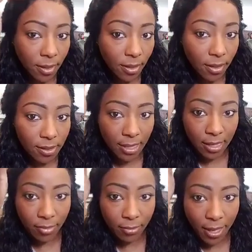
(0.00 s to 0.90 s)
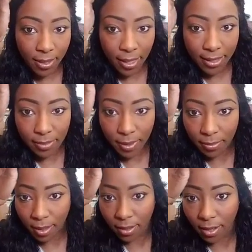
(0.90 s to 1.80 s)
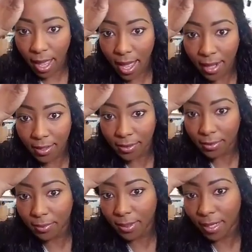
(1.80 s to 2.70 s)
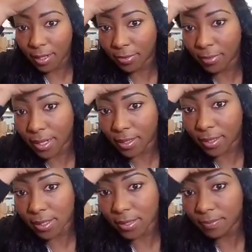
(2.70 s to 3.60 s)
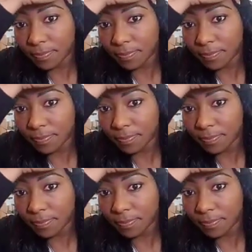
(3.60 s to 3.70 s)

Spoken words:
Because not everybody likes baby hair. I do, but not everybody does.